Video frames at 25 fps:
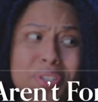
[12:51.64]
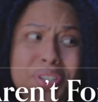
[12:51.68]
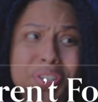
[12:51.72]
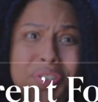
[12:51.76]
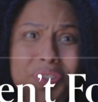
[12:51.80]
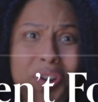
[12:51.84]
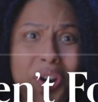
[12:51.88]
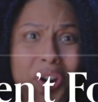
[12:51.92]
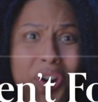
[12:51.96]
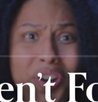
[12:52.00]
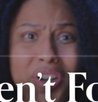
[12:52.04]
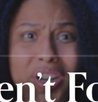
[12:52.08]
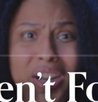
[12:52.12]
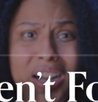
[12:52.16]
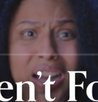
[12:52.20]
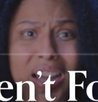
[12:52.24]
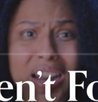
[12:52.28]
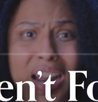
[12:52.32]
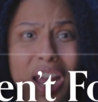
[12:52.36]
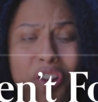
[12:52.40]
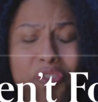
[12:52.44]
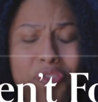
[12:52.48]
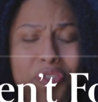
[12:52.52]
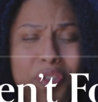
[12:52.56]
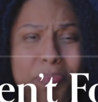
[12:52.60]
just aren't cut
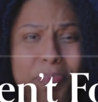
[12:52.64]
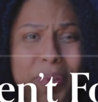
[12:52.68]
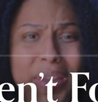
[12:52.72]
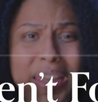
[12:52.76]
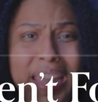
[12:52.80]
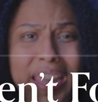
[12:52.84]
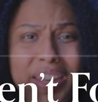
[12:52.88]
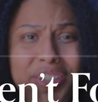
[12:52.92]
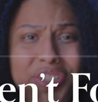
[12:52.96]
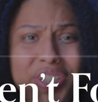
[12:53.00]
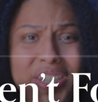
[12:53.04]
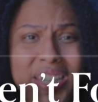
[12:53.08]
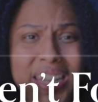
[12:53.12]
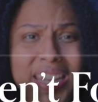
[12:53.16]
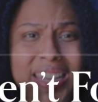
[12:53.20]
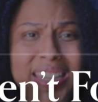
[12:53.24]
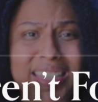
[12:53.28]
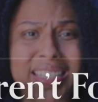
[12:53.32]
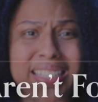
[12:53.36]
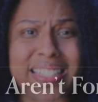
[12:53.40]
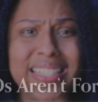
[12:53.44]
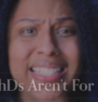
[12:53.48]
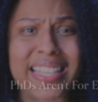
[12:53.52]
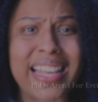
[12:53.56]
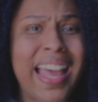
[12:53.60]
out for
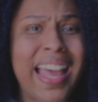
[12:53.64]
PhDs.